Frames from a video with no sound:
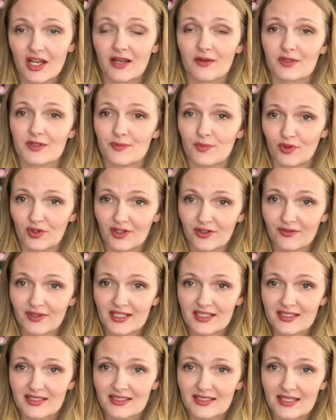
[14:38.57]
I was born and
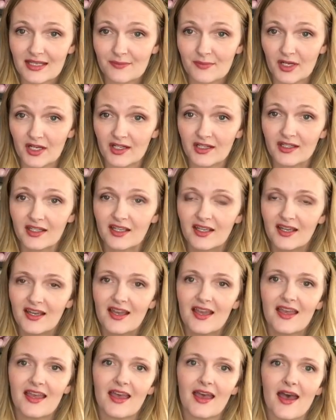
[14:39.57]
raised in Denmark,
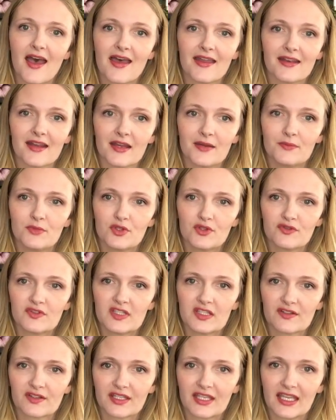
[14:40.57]
and I moved
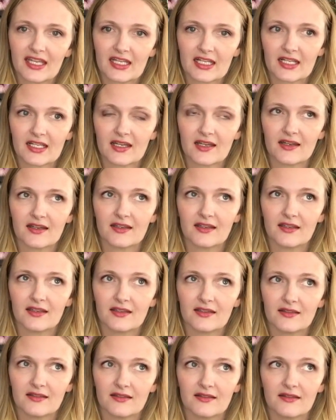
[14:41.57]
here to Canada
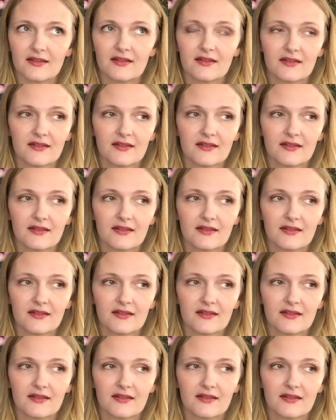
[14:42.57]
in